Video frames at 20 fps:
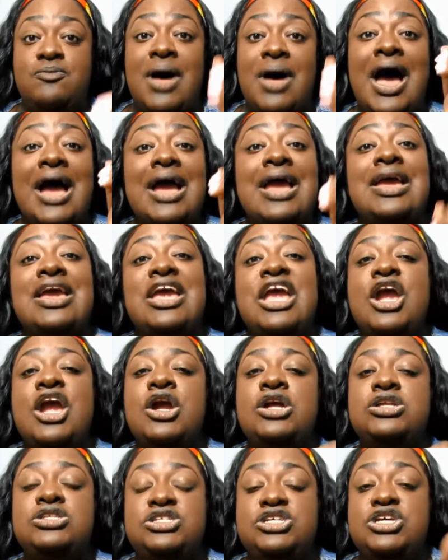But I can
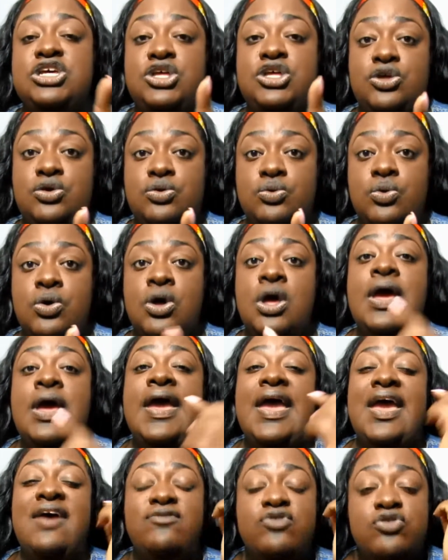guarantee you,
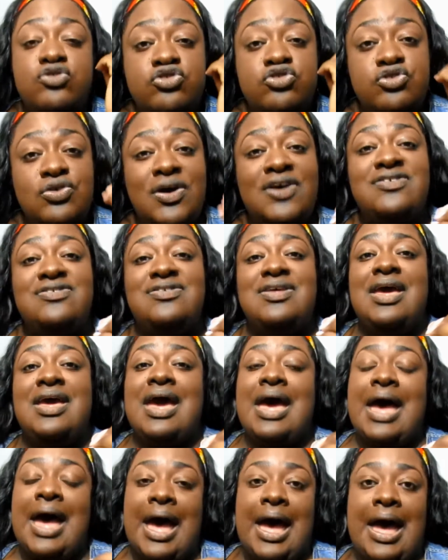if you trust in
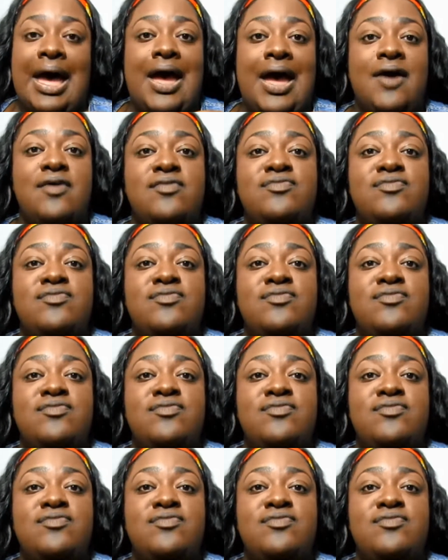God,